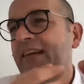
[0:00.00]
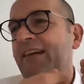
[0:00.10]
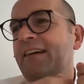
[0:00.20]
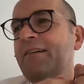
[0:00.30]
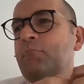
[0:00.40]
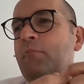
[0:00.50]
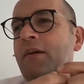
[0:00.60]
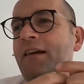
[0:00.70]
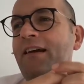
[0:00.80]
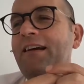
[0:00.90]
um,
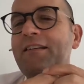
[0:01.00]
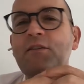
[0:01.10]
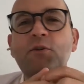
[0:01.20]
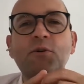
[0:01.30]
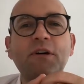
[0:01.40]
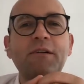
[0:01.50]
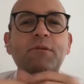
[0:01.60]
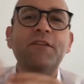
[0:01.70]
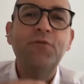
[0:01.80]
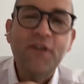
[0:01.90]
so uh,
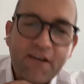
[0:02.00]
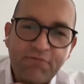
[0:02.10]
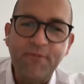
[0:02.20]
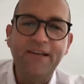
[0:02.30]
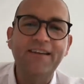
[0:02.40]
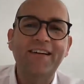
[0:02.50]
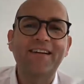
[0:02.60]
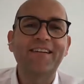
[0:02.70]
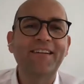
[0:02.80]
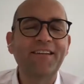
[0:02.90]
please forgive me
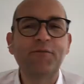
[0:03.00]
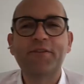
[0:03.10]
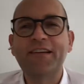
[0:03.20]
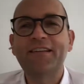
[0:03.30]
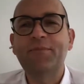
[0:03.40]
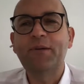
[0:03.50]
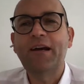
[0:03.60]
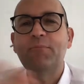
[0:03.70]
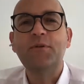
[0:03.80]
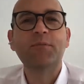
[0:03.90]
uh, if things
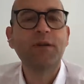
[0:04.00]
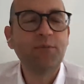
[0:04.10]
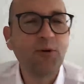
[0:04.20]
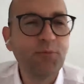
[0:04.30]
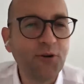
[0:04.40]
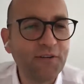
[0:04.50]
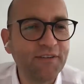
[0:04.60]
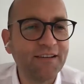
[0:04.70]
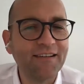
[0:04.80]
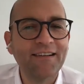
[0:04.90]
become a bit more
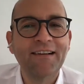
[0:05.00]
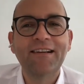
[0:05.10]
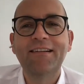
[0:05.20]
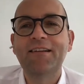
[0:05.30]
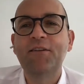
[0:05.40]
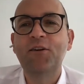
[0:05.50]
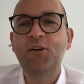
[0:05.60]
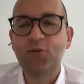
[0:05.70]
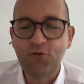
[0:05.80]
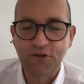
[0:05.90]
personal than
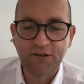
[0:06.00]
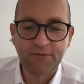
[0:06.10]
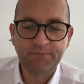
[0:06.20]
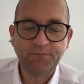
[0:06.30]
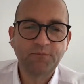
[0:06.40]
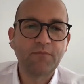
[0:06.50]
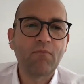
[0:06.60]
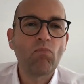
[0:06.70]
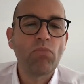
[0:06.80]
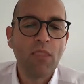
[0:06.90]
usual.
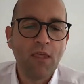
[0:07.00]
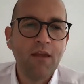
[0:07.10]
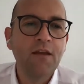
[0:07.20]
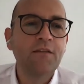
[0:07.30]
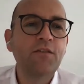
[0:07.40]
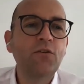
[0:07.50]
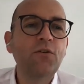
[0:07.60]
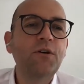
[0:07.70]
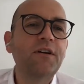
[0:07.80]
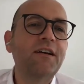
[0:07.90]

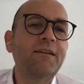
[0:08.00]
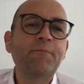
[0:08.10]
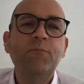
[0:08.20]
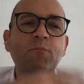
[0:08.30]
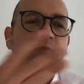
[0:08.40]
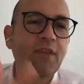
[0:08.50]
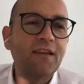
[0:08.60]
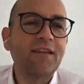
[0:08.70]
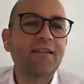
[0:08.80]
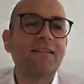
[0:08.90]
So um,
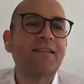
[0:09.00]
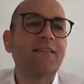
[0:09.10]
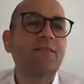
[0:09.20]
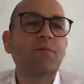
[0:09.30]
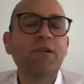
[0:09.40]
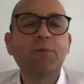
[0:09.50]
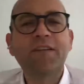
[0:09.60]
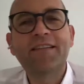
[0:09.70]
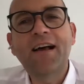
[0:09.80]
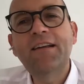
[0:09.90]
uh, we, we
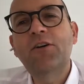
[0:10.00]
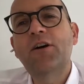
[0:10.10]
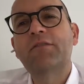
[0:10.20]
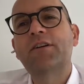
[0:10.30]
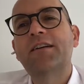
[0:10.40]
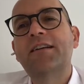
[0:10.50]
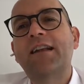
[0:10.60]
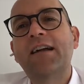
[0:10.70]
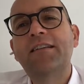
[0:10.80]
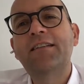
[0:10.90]
start, however, in the
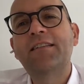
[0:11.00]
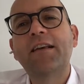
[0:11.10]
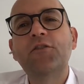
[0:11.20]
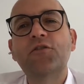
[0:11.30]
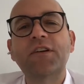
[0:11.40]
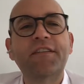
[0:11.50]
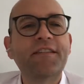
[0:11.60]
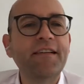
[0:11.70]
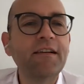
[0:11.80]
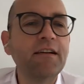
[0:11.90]
19th century
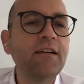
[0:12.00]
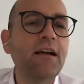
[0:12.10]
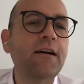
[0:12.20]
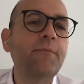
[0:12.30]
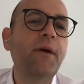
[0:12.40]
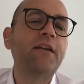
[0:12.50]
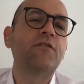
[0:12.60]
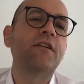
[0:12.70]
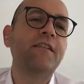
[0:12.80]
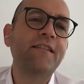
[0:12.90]
still um, and
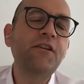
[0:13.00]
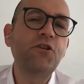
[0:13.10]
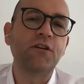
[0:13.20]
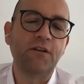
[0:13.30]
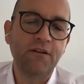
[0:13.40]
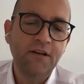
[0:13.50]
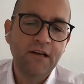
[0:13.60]
transition